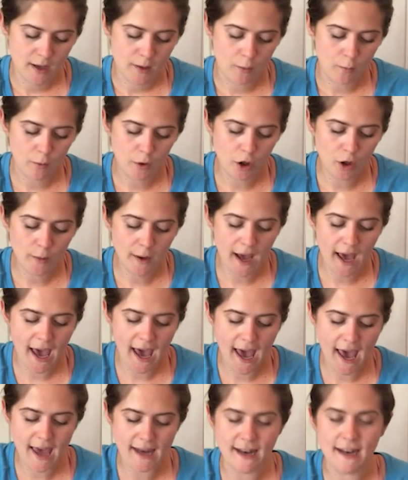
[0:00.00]
We'll go
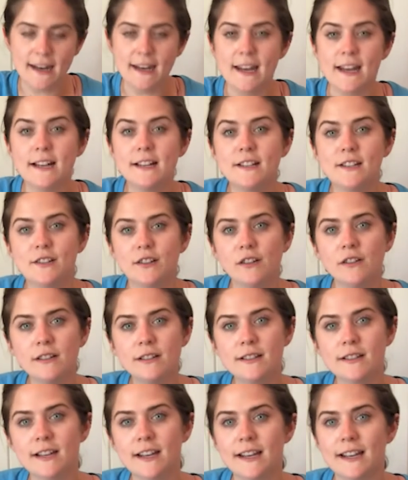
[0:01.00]
ahead and
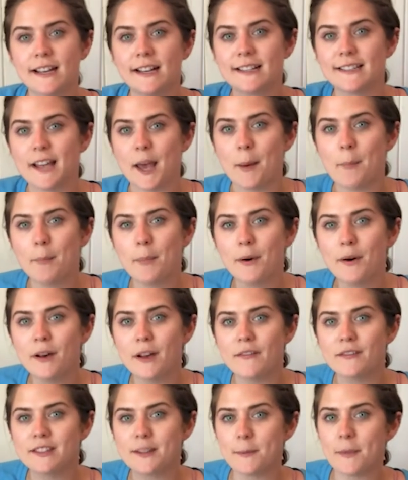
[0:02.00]
insert an example
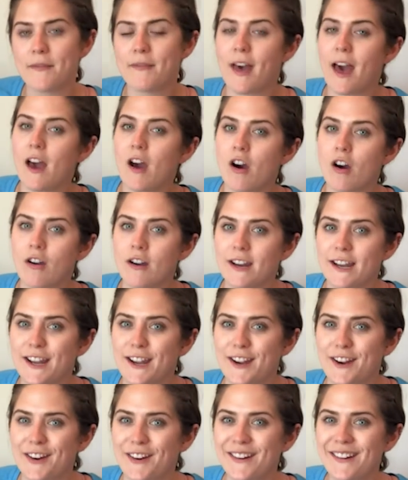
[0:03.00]
of some of that art
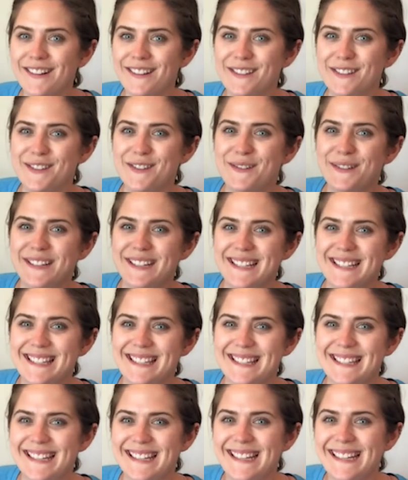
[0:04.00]
here so you can
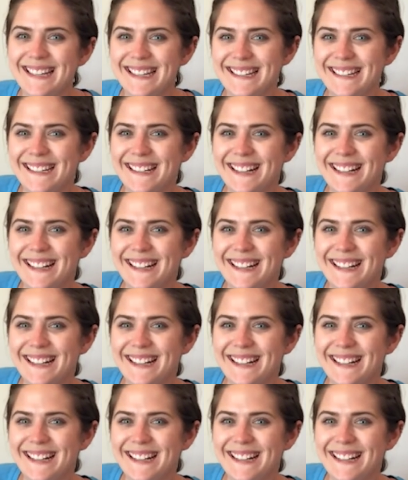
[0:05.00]
see.